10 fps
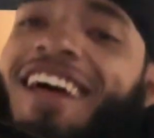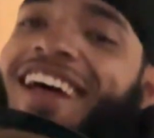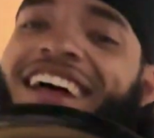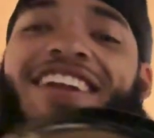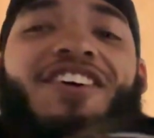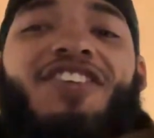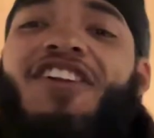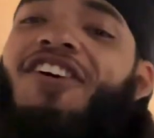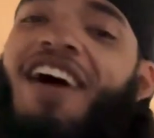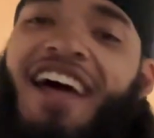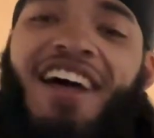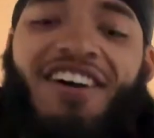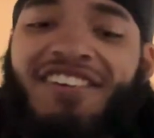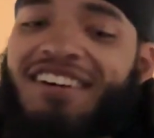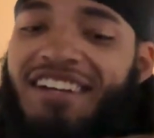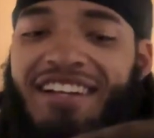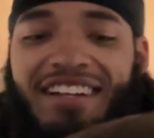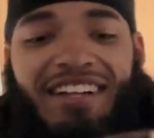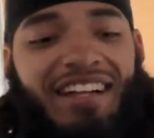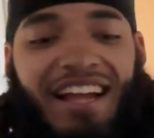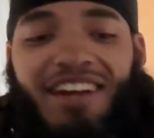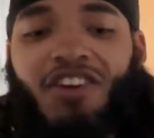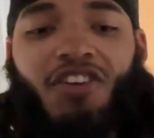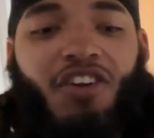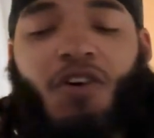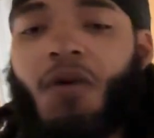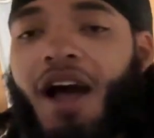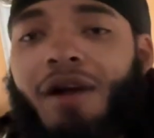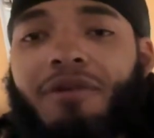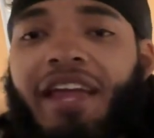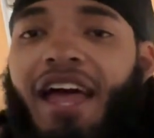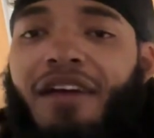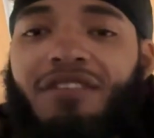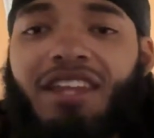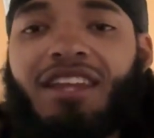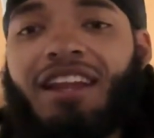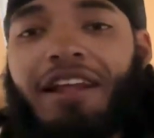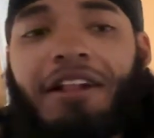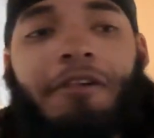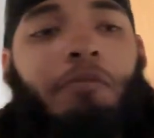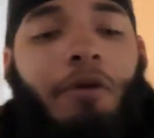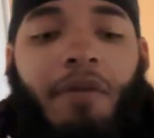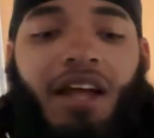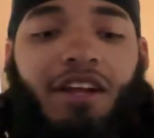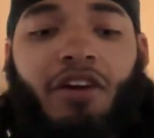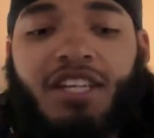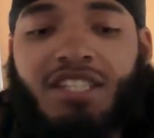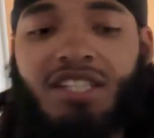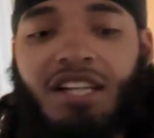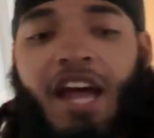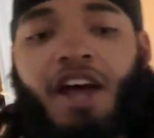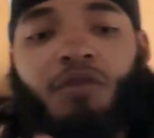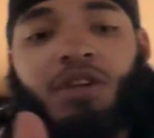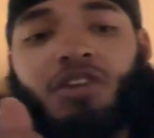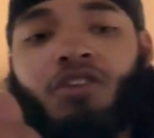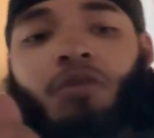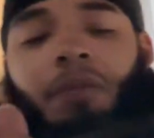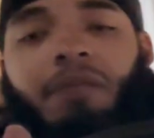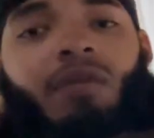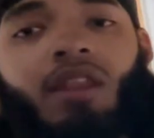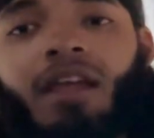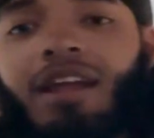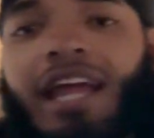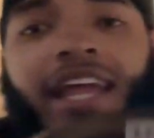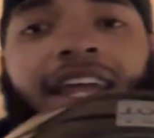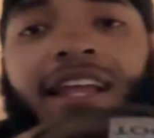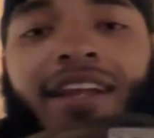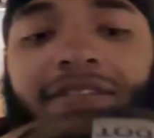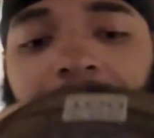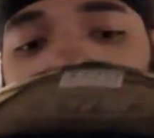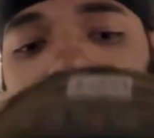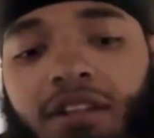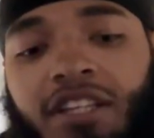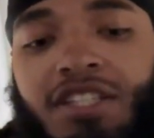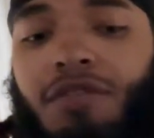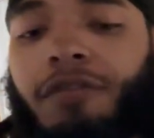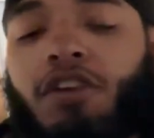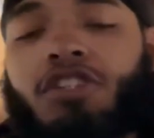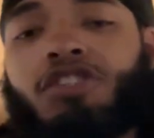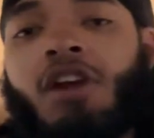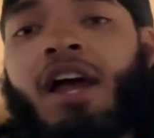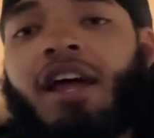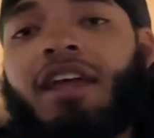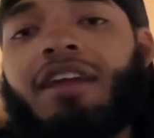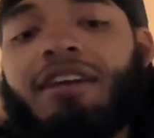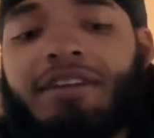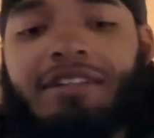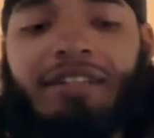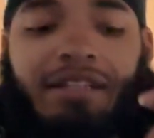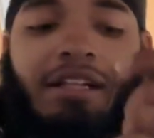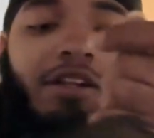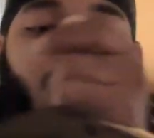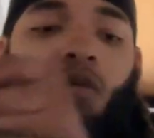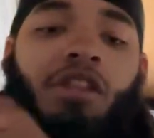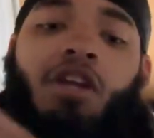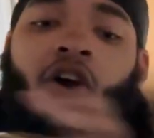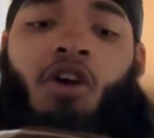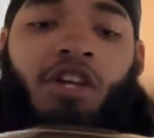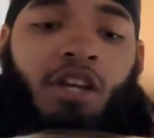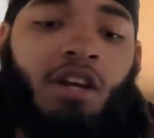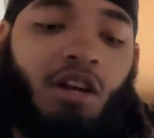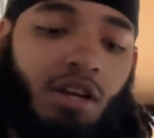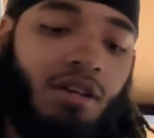I don't know how. I don't know why we have it, but by the grace of the God we do. And this is the first try with y'all here.